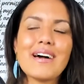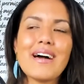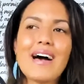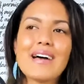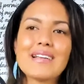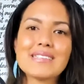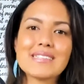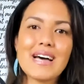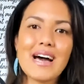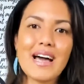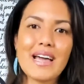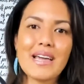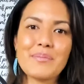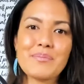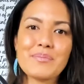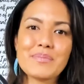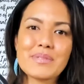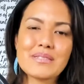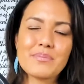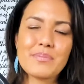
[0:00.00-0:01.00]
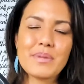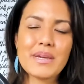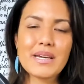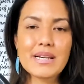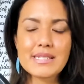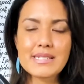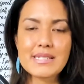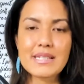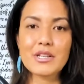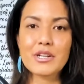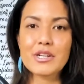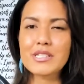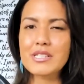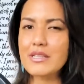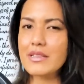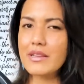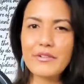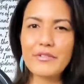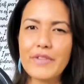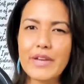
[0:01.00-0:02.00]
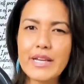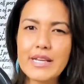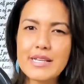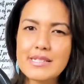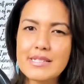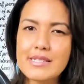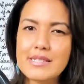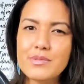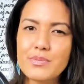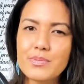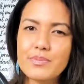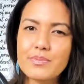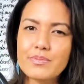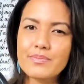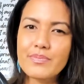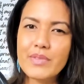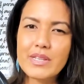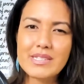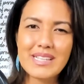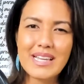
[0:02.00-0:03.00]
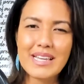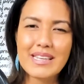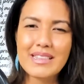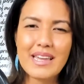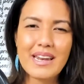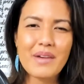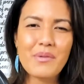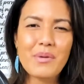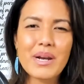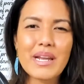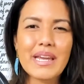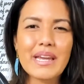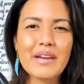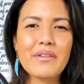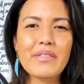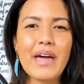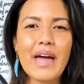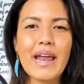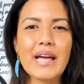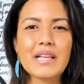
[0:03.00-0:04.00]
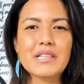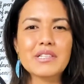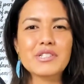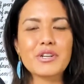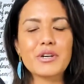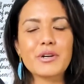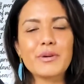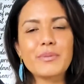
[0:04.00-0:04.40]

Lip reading: at times because the looks on their faces, it's like they didn't want to hear that answer.